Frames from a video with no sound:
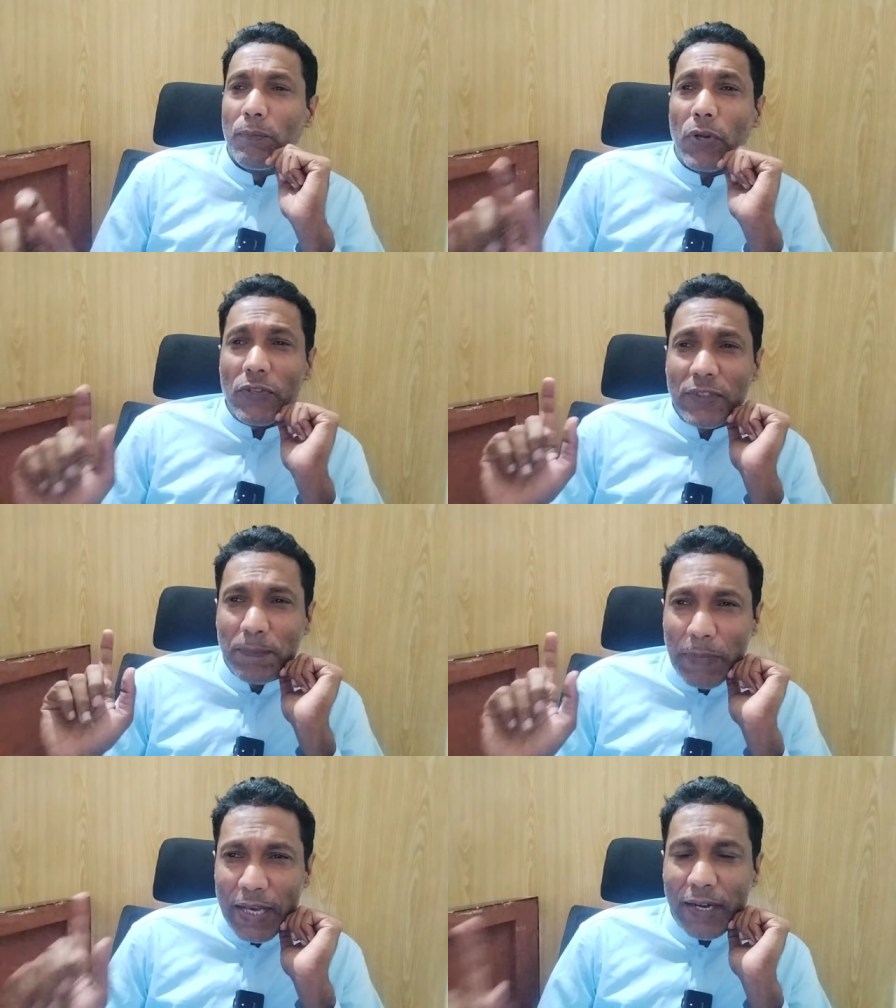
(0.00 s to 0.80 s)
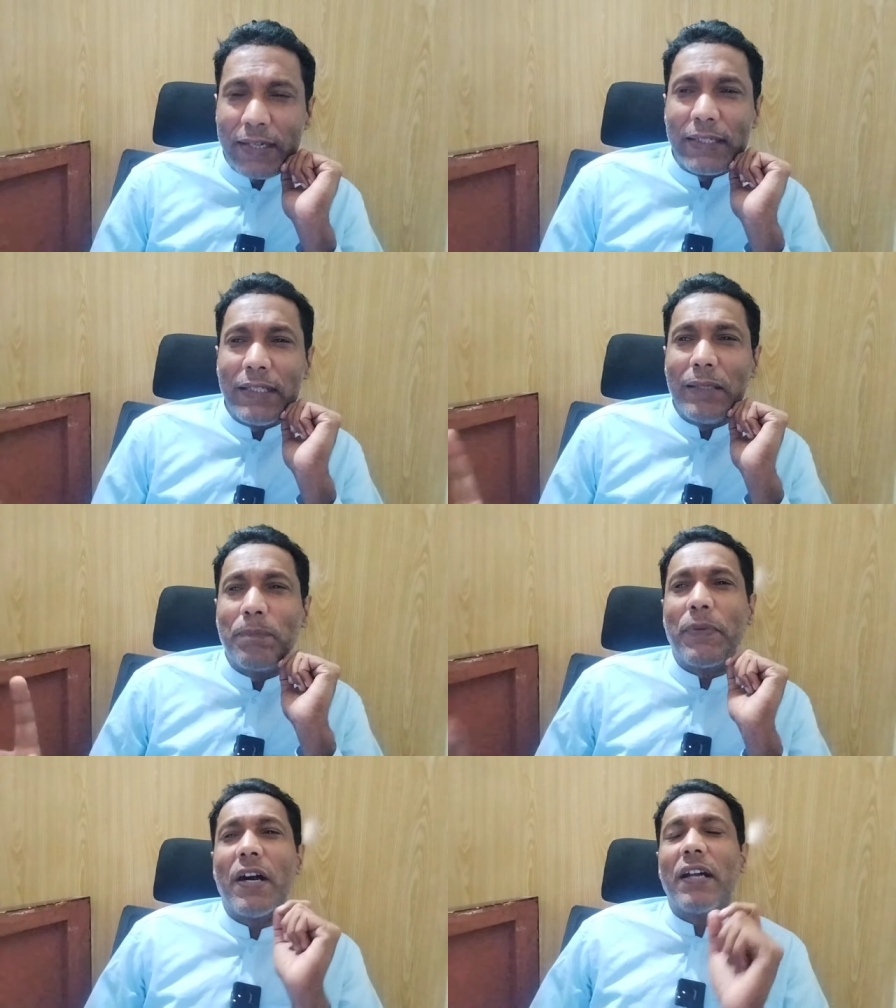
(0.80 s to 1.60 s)
Prosperity
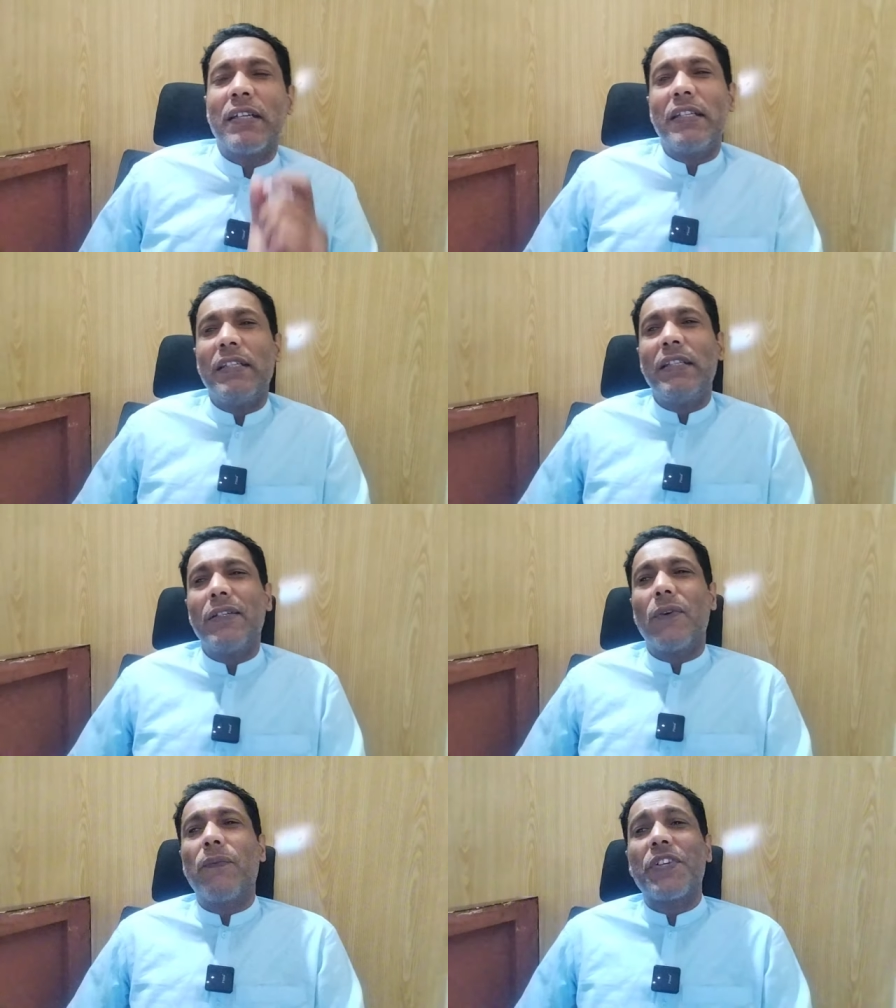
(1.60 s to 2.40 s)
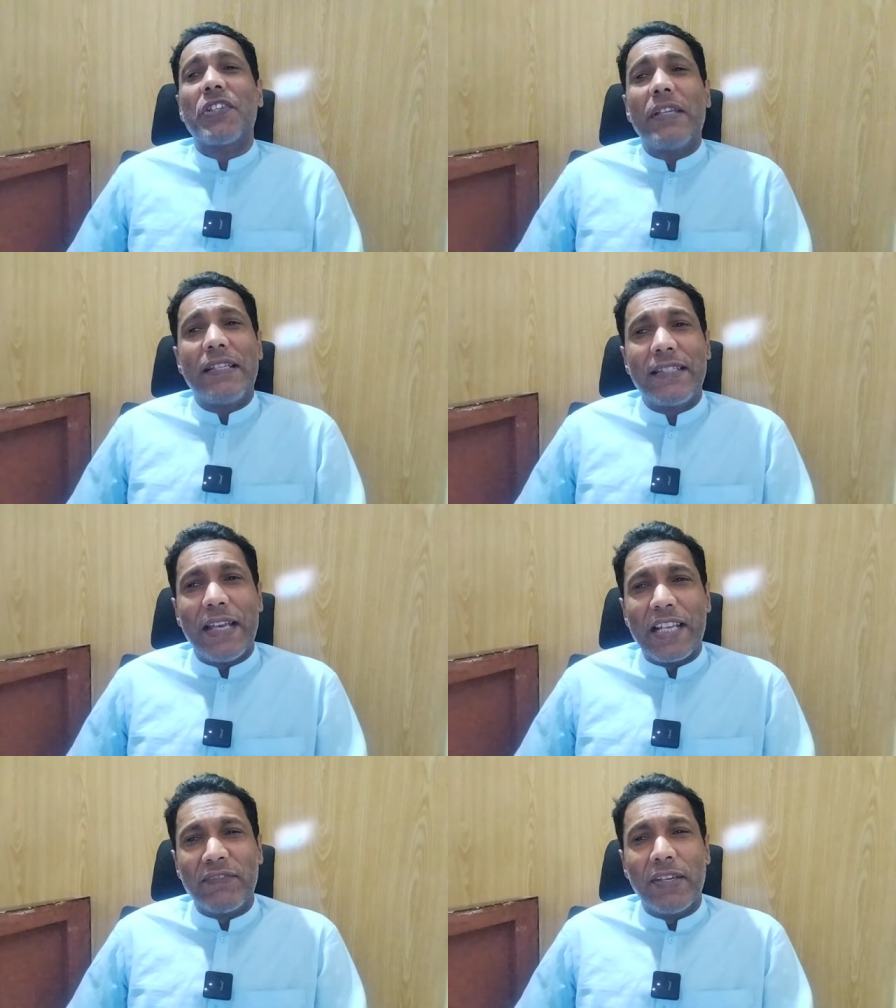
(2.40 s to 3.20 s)
Party officials
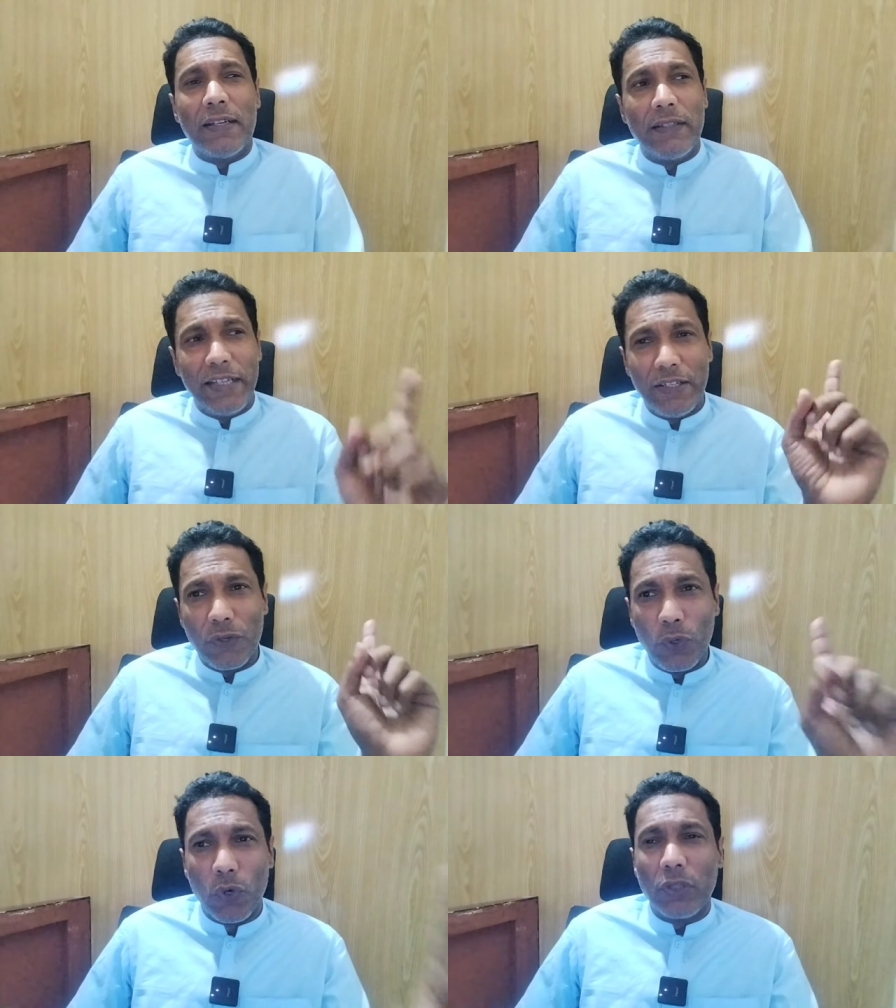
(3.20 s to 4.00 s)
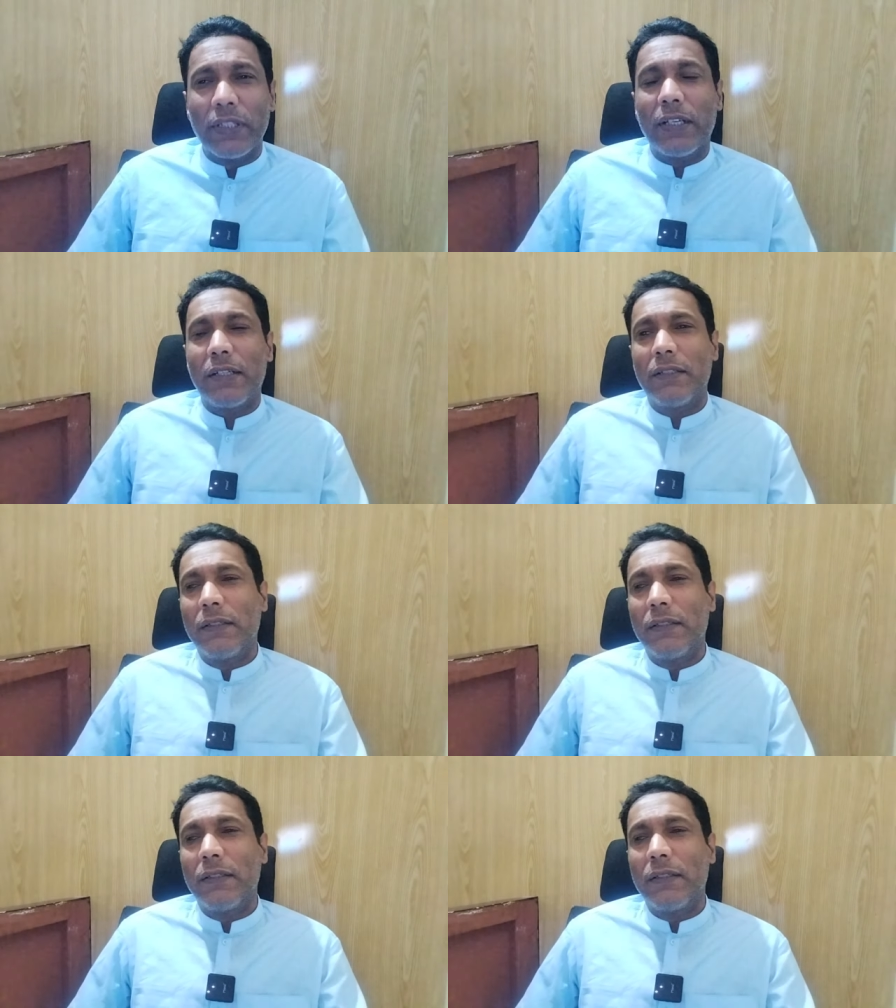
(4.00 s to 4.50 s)
as well, in Gondar,